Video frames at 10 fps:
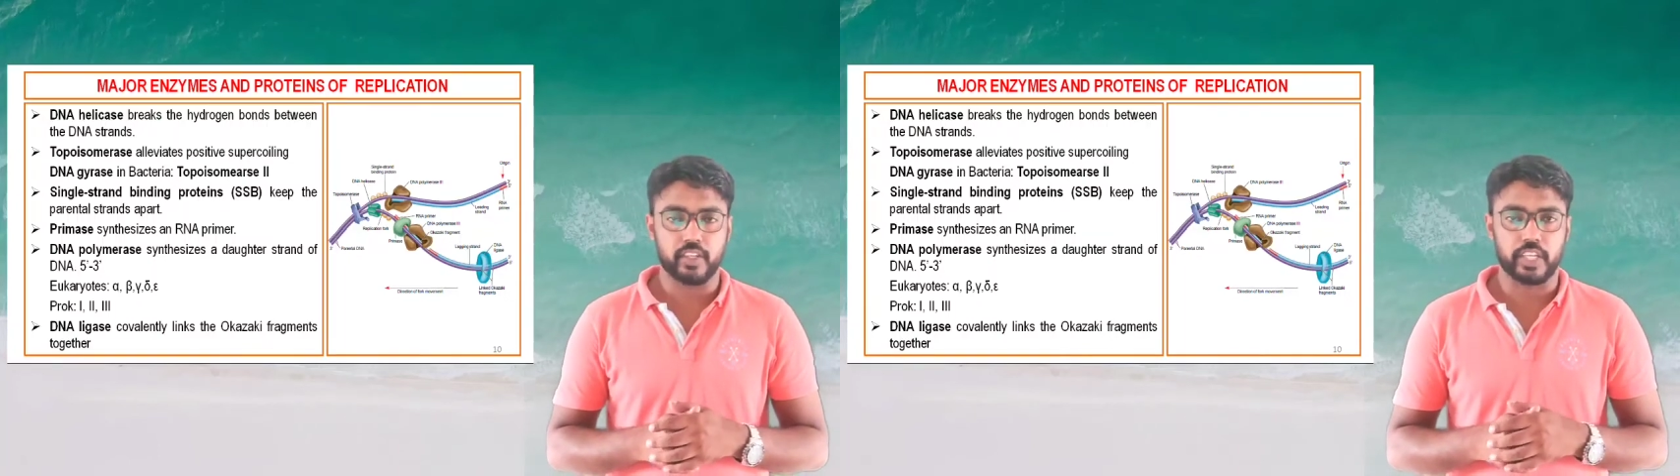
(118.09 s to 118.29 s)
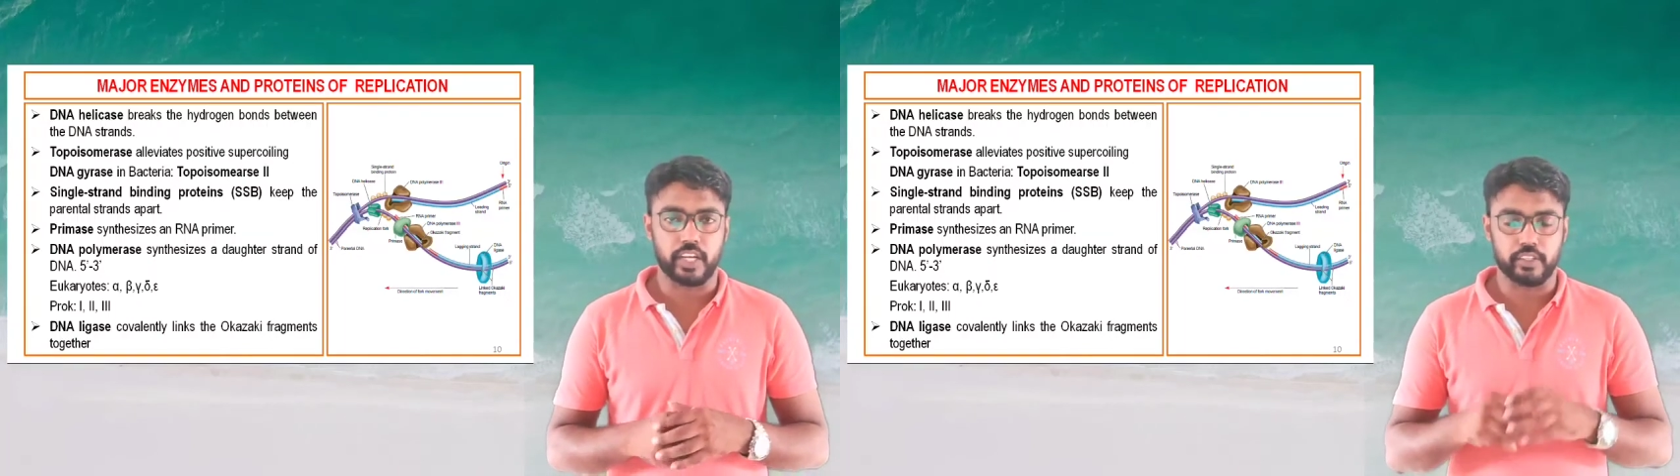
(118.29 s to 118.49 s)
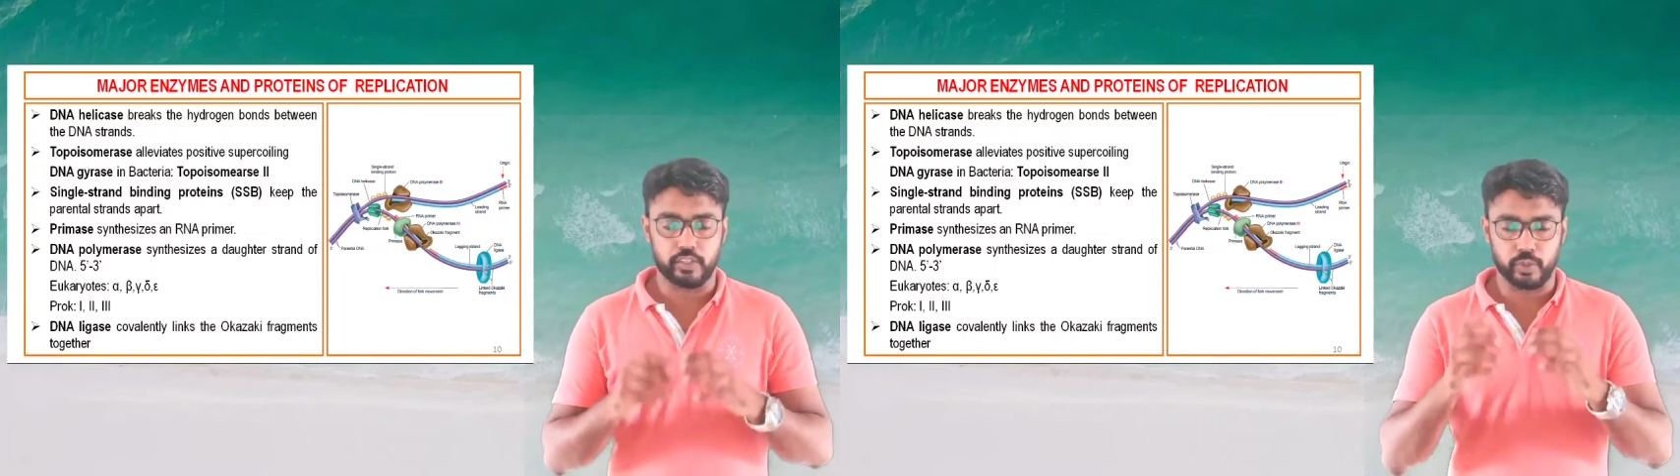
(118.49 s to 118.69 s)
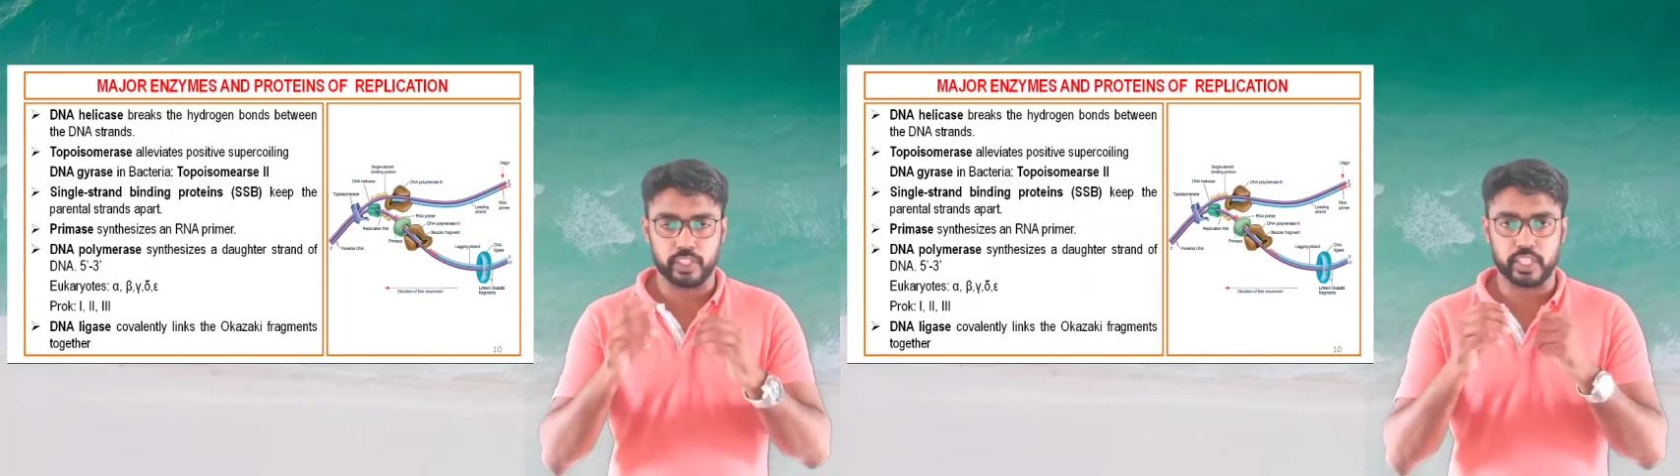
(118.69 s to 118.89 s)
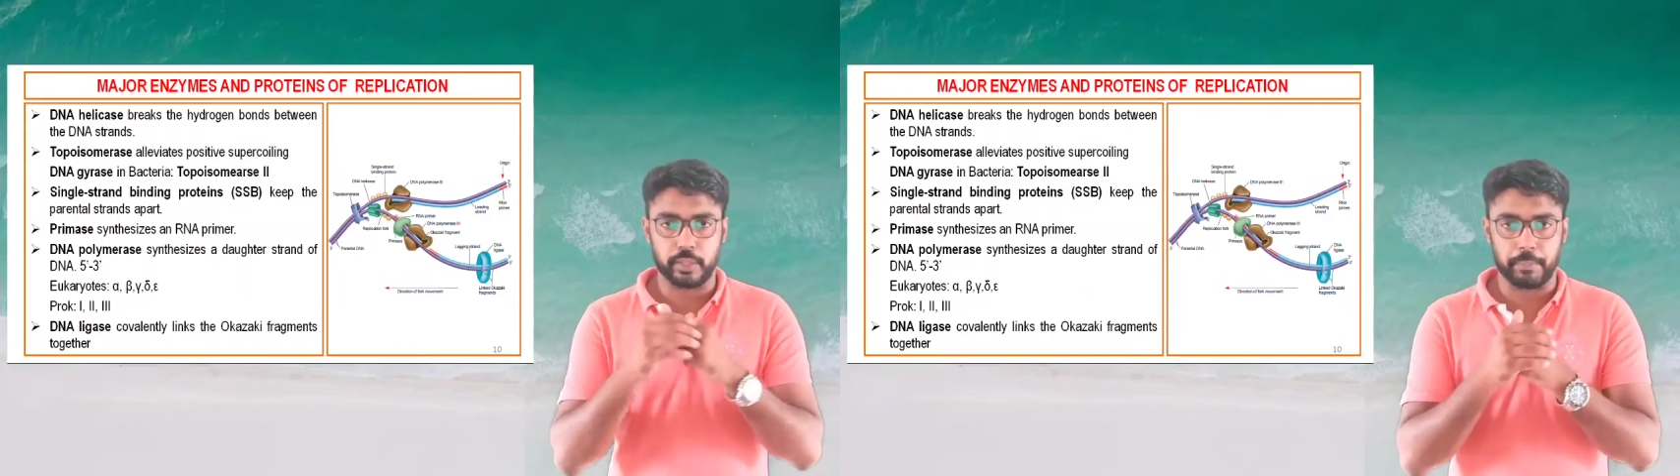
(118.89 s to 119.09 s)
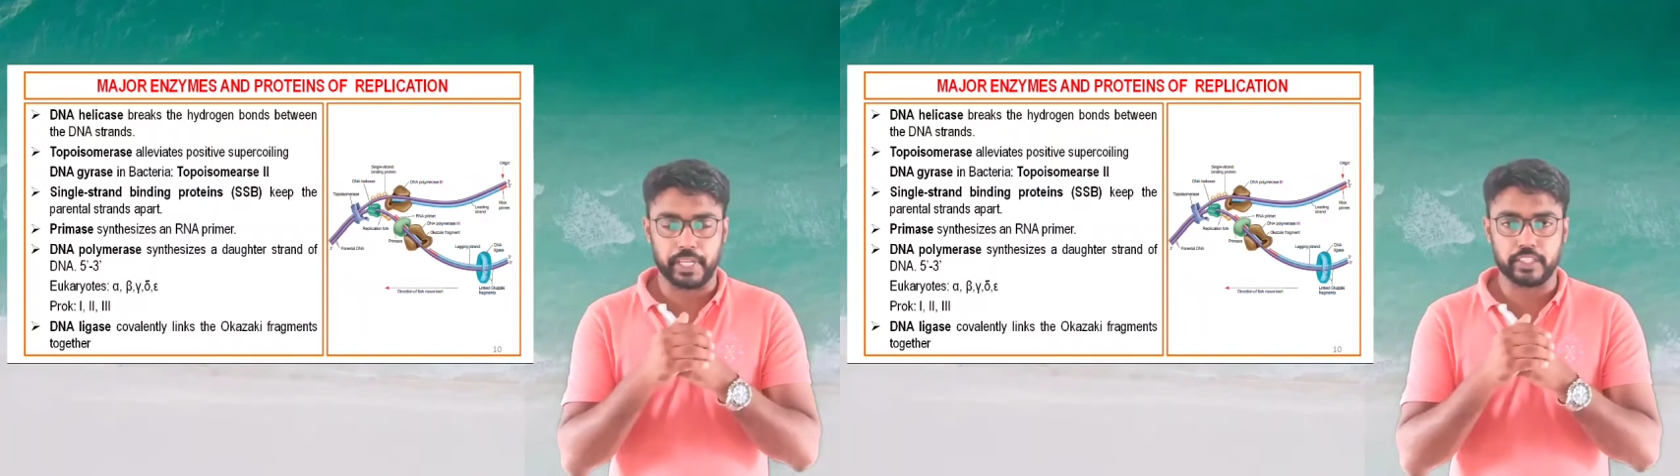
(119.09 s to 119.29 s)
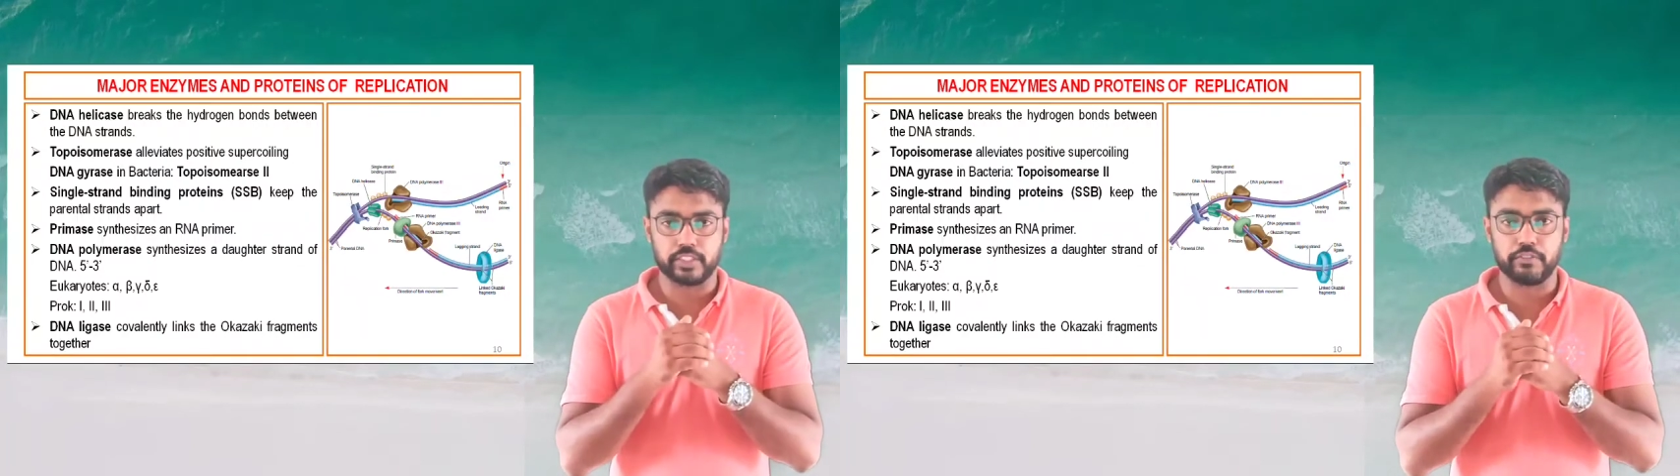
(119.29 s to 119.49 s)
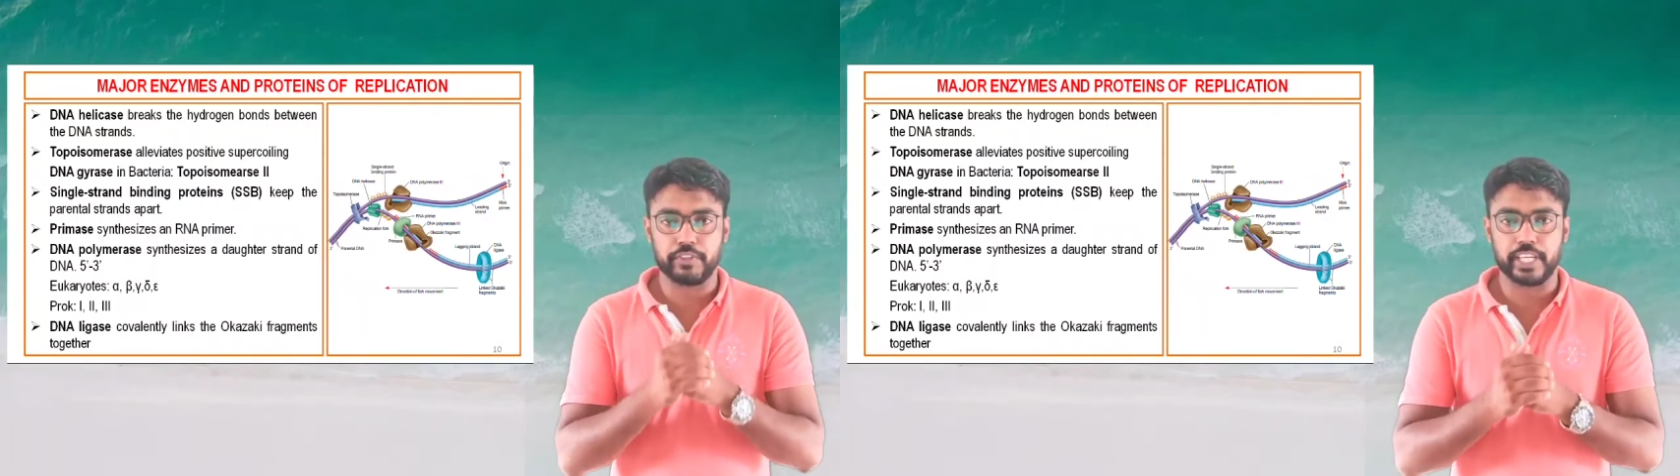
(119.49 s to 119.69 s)
Okay. During the
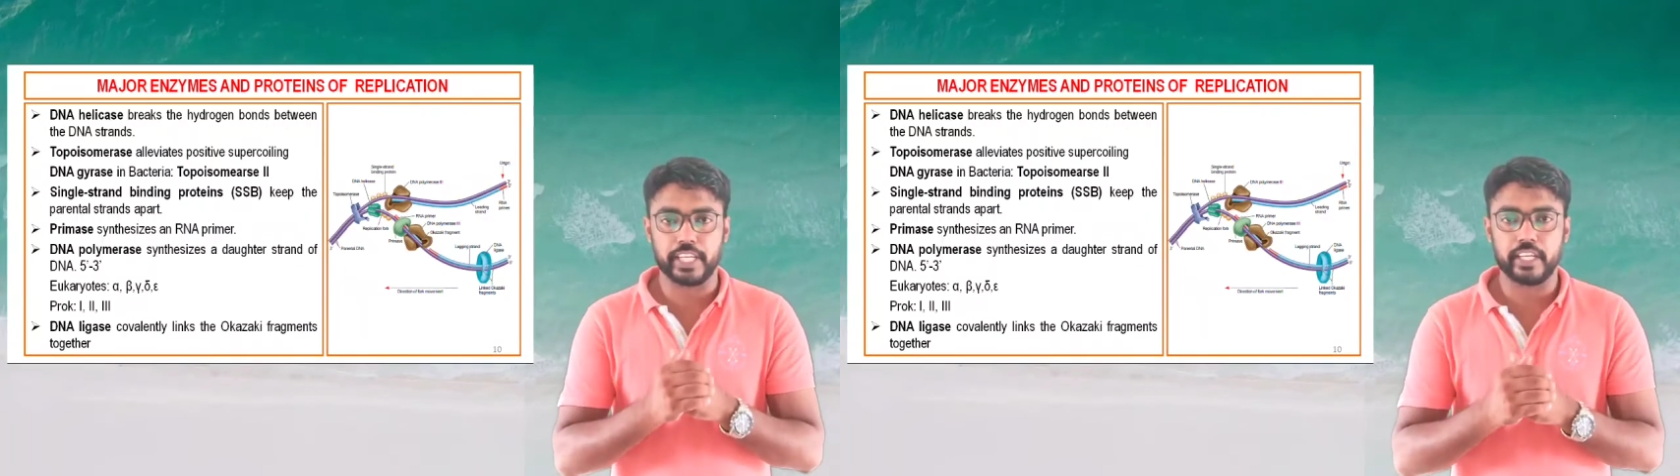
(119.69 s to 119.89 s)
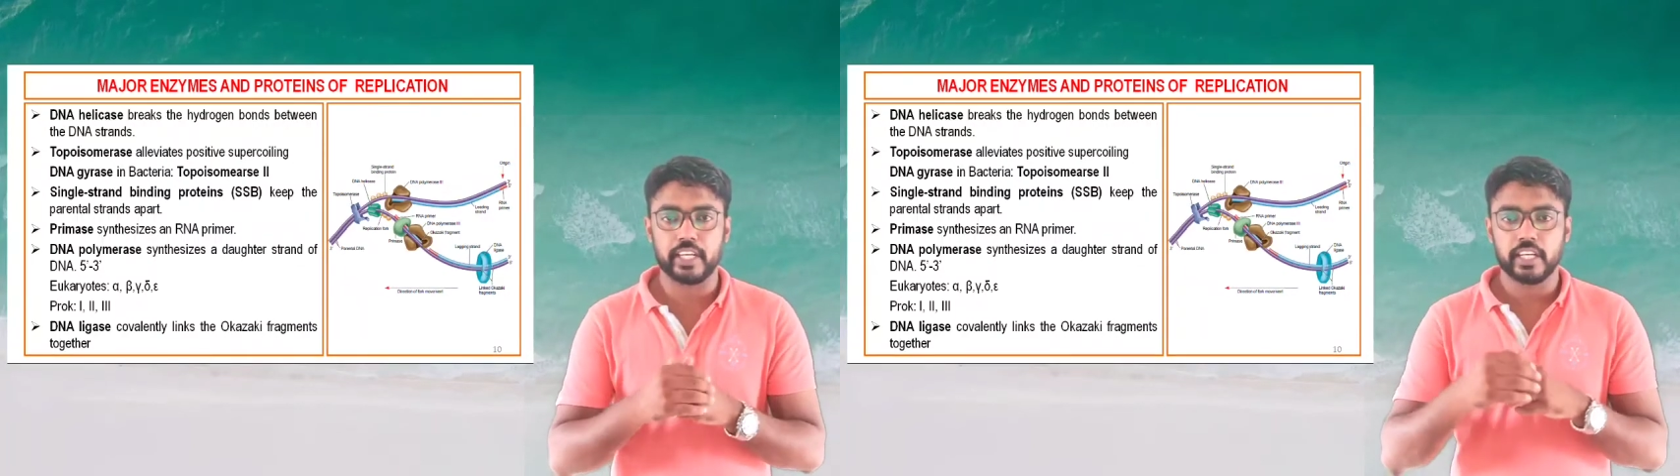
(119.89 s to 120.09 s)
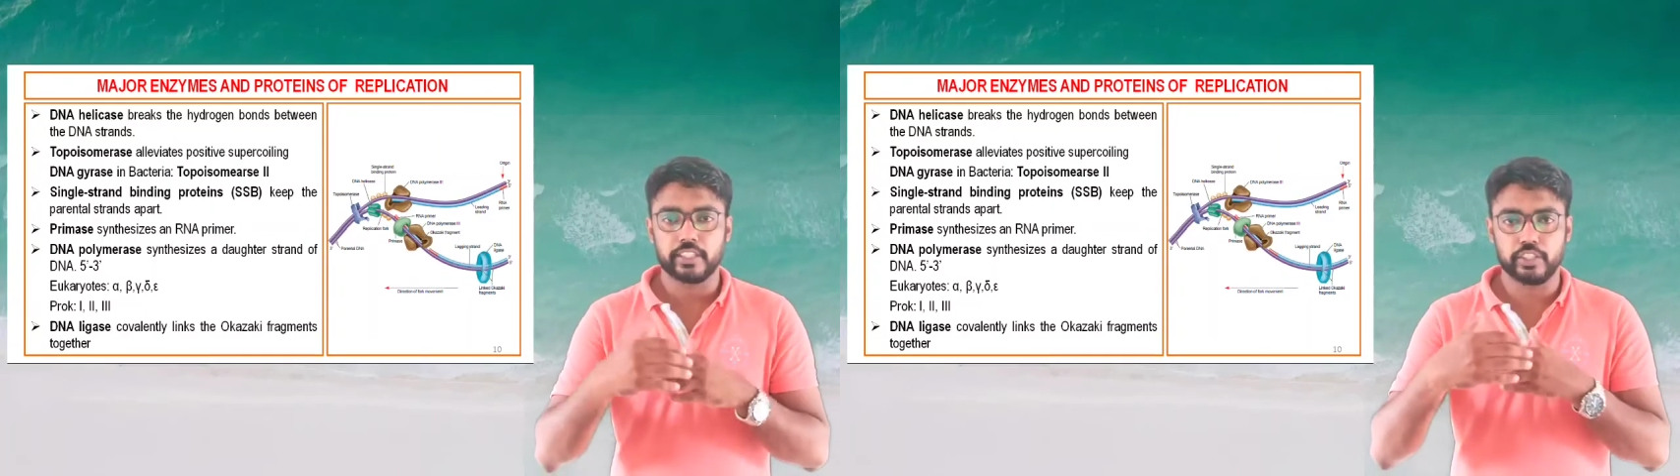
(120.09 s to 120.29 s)
replication of DNA,